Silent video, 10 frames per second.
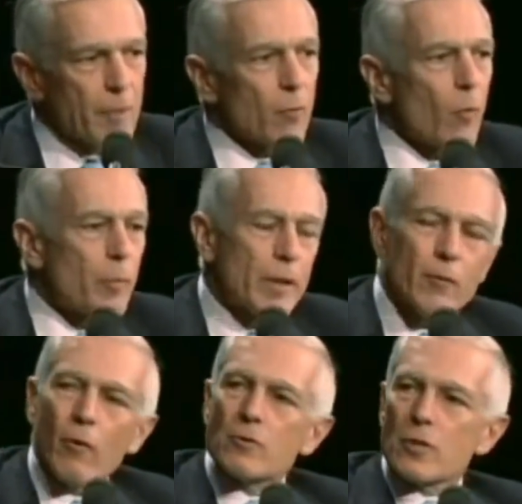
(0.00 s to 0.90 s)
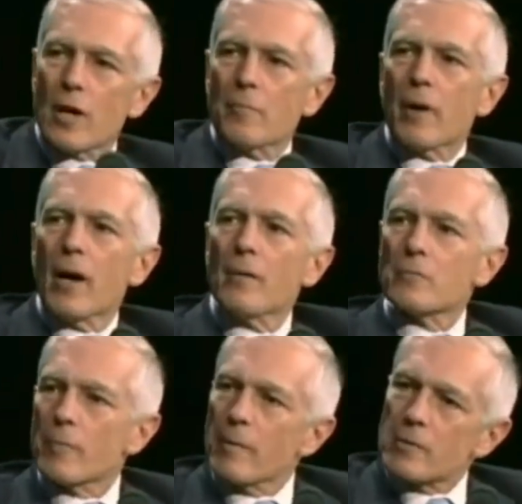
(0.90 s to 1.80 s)
there won't be any roadside bombs,
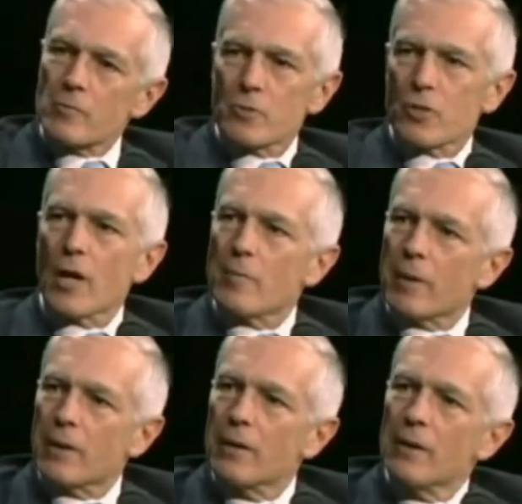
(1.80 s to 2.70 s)
maybe some sniping.